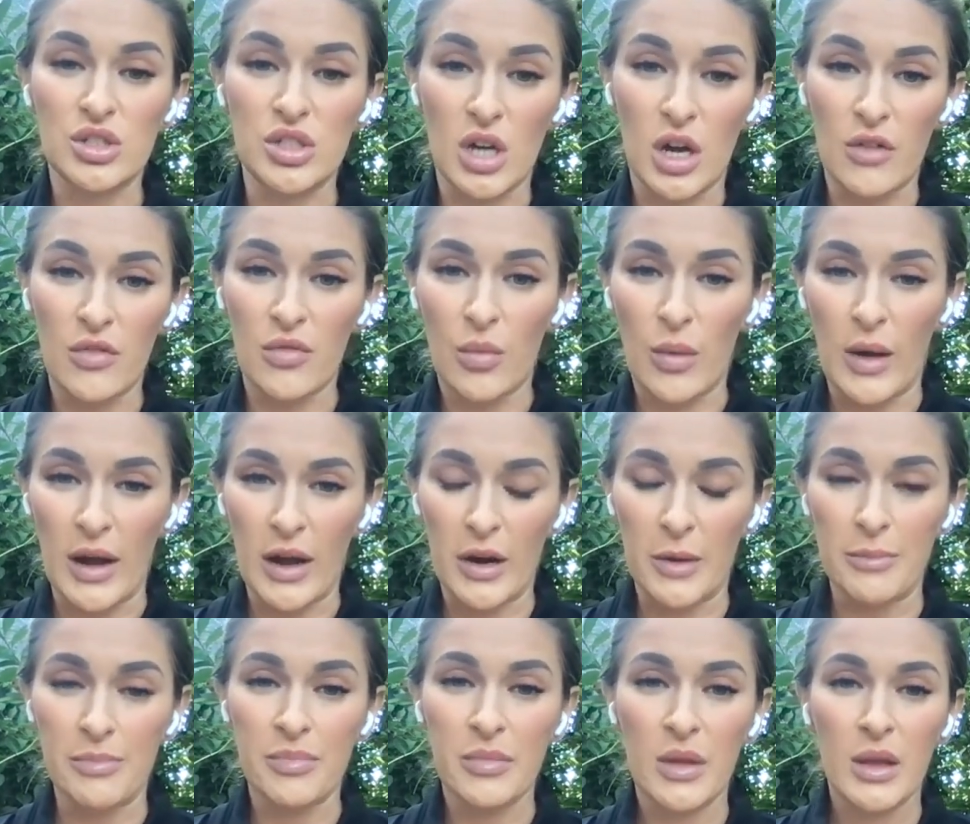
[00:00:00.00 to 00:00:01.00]

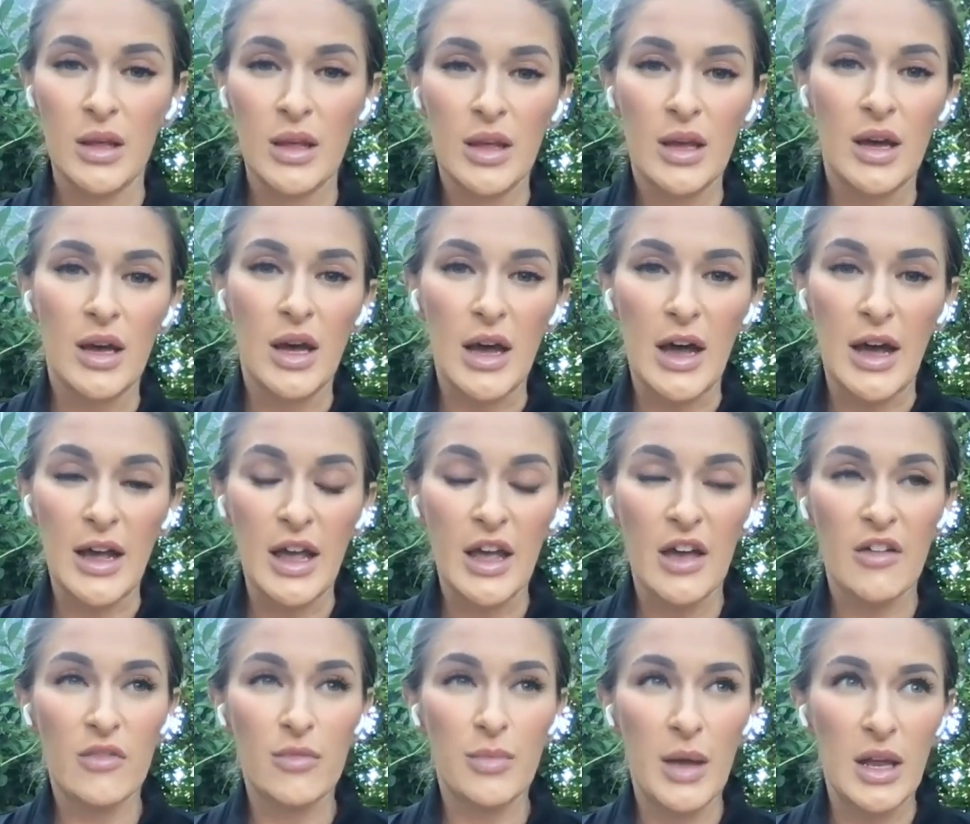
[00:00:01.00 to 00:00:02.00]
Software. I
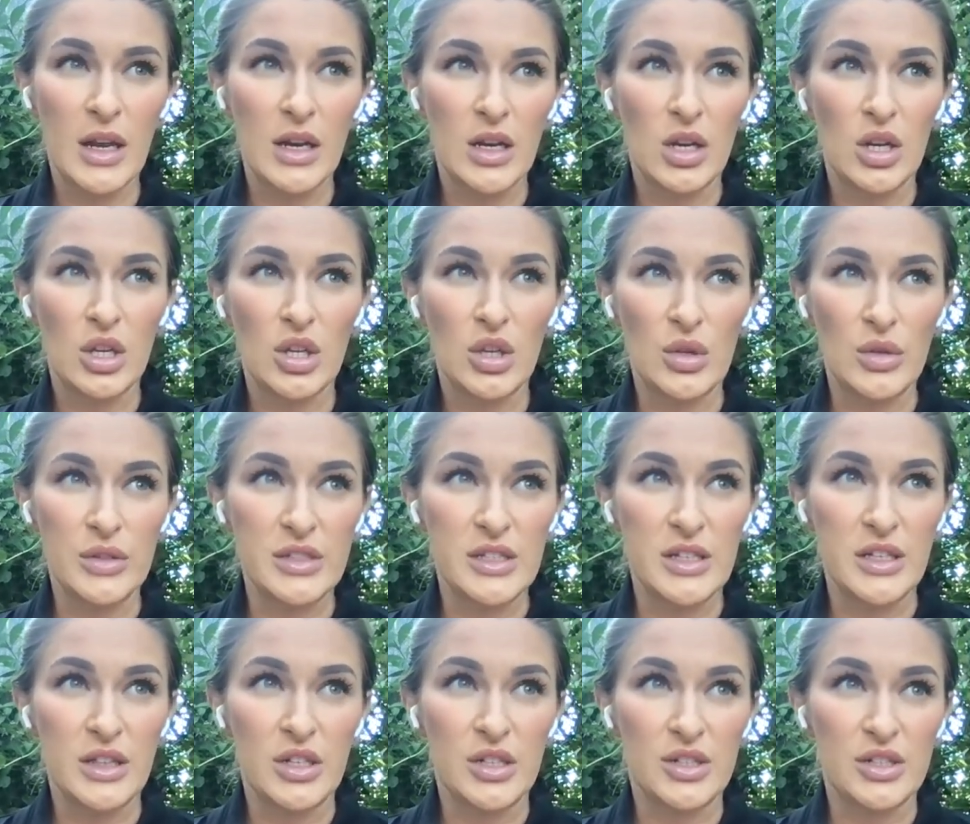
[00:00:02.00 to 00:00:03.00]
have been
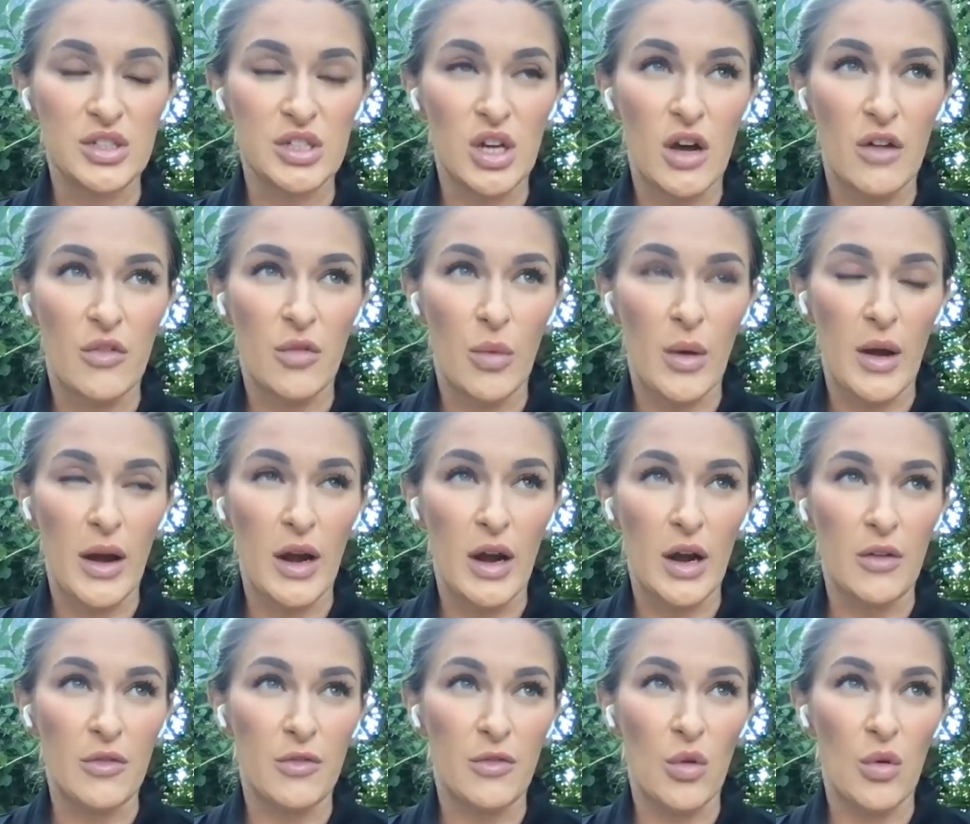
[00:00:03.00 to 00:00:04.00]
using their
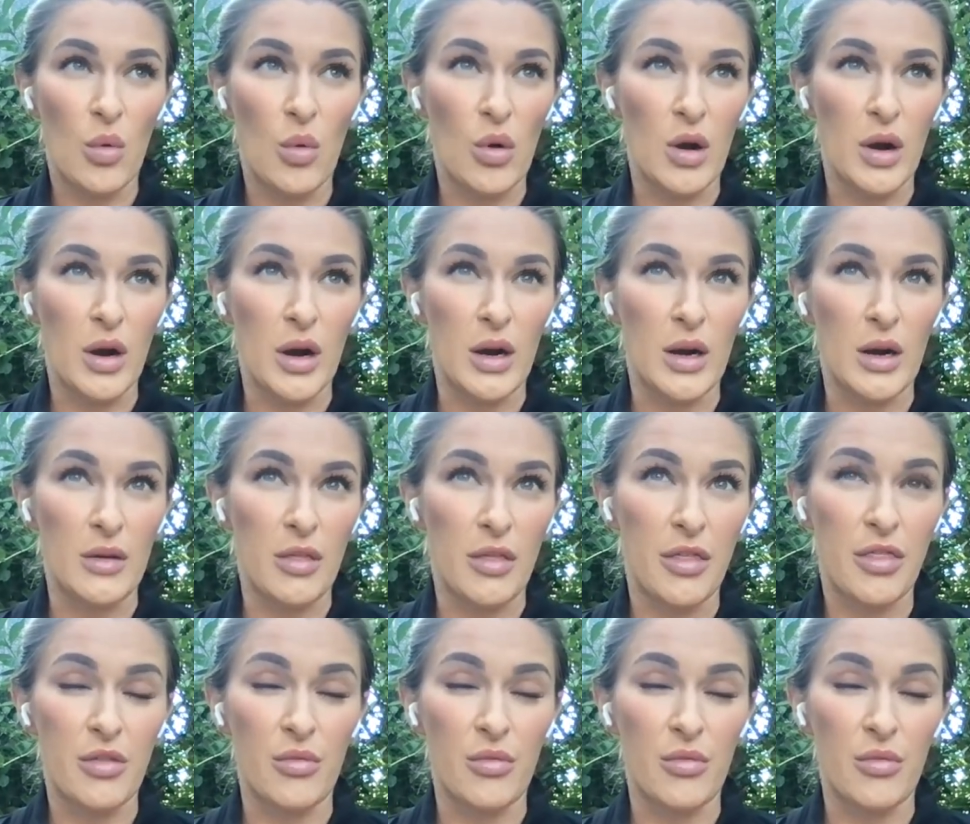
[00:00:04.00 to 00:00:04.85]
software for